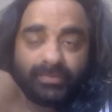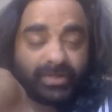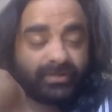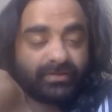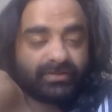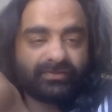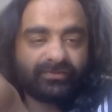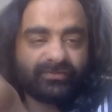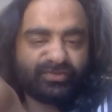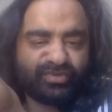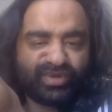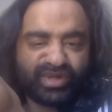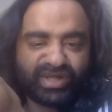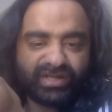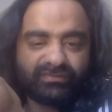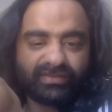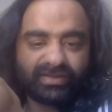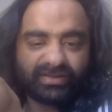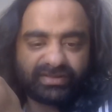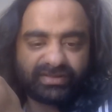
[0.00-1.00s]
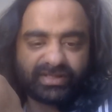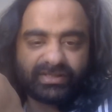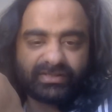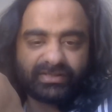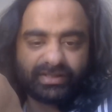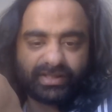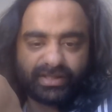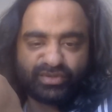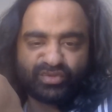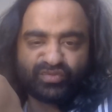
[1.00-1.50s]
because the phone networks,
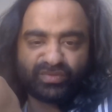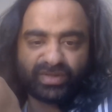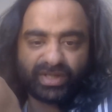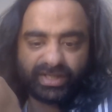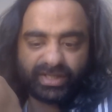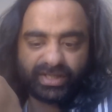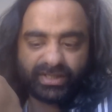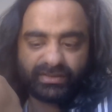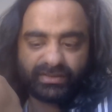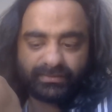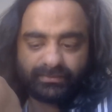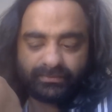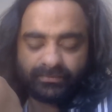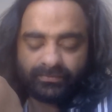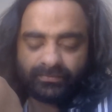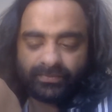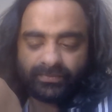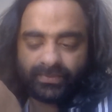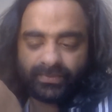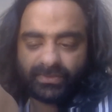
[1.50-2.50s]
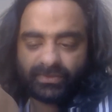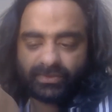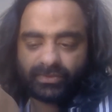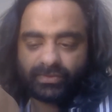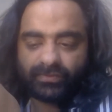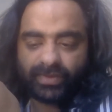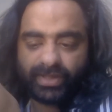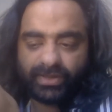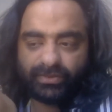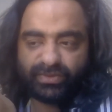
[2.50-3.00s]
they don't work.
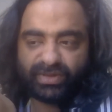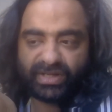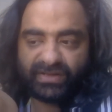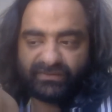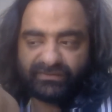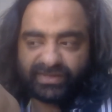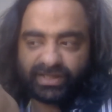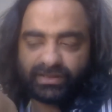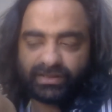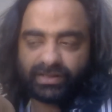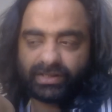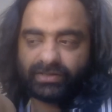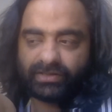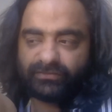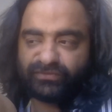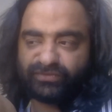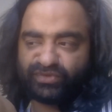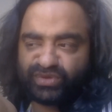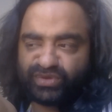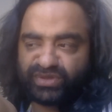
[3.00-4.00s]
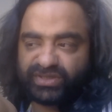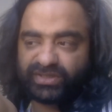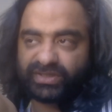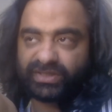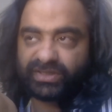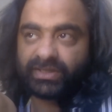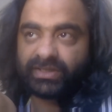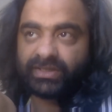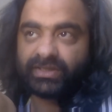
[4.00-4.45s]
So we do have satellite phones.